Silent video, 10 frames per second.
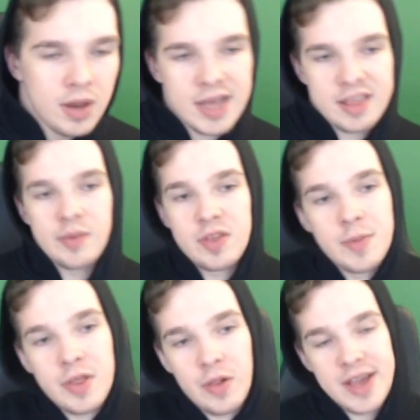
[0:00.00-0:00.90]
Next up, this is
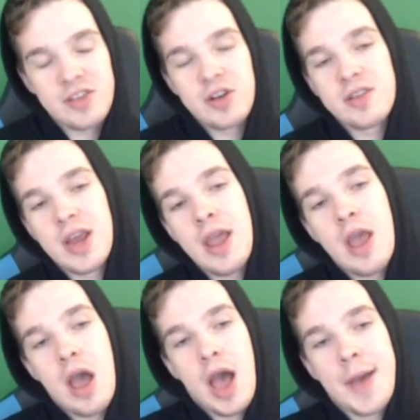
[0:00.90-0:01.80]
going to be the last card
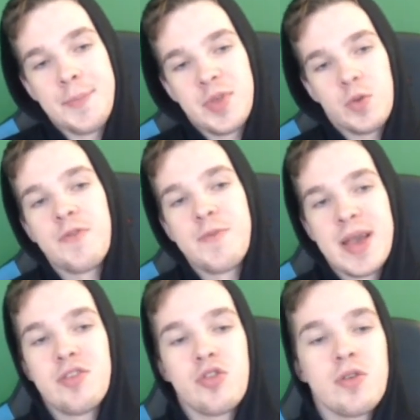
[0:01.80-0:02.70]
today. Swift
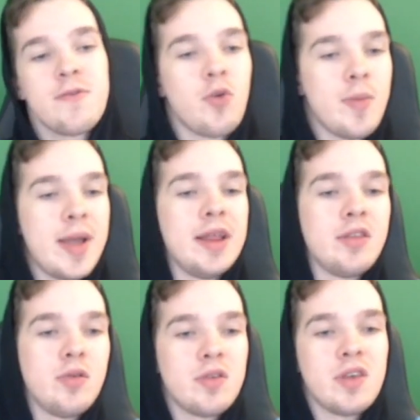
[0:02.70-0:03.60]
Messenger, 4 mana,
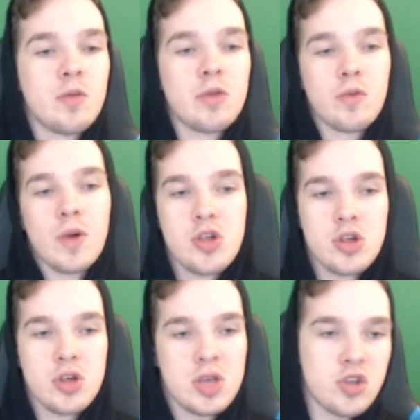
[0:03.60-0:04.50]
2/6 with
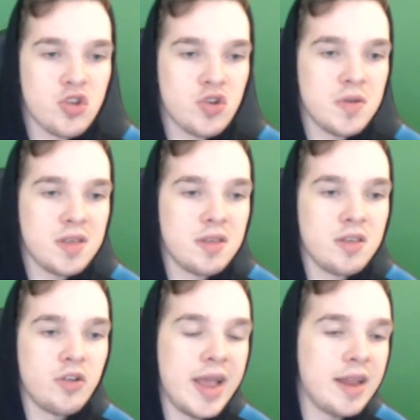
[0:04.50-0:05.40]
Rush. Each turn this
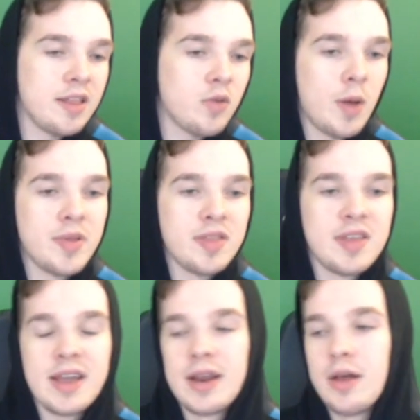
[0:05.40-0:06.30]
is in your hand, swap its
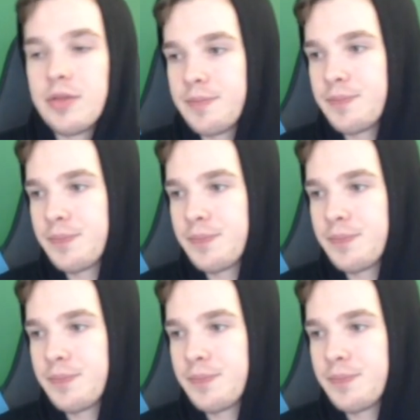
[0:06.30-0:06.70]
attack and health.